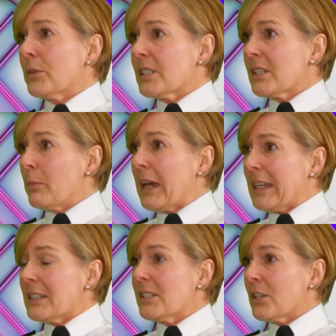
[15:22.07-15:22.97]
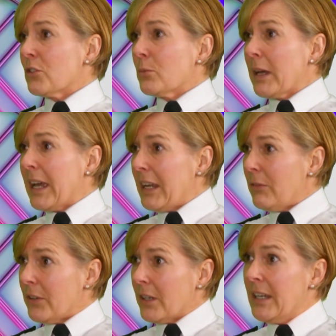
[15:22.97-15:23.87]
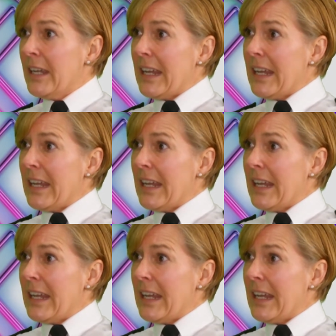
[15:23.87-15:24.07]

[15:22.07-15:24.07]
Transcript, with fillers: that some antisocial behaviour